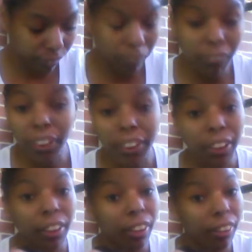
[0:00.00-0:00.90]
but
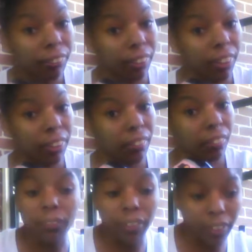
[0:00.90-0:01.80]
they are great,
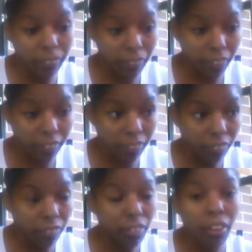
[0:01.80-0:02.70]
well
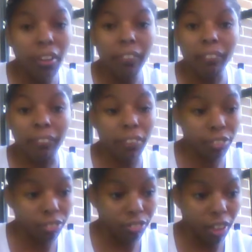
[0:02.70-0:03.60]
balanced,
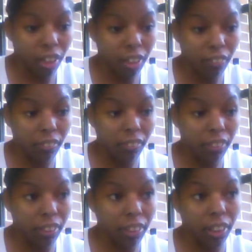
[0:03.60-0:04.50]
moisturizing,
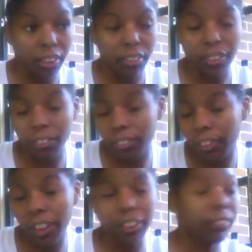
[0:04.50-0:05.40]
and I know
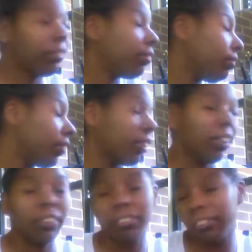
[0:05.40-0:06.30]
how
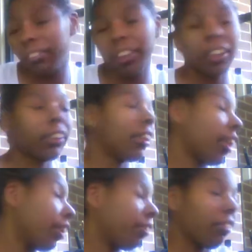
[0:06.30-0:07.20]
like you
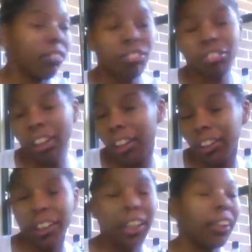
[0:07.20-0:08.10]
have to shake
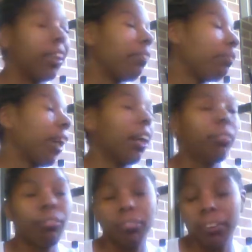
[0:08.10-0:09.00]
and have it
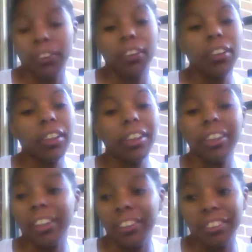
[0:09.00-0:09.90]
bounce with it.
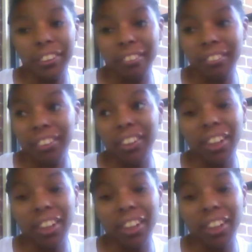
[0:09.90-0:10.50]
It does it